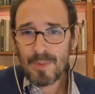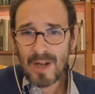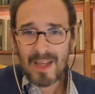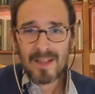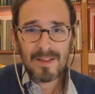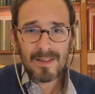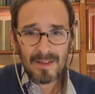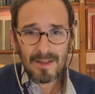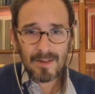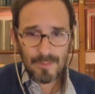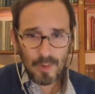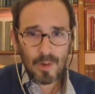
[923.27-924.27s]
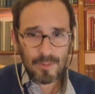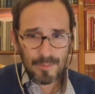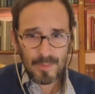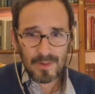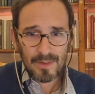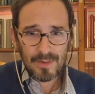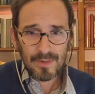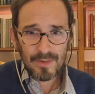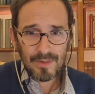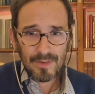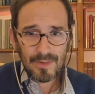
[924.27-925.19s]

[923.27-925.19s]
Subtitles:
brain involvement.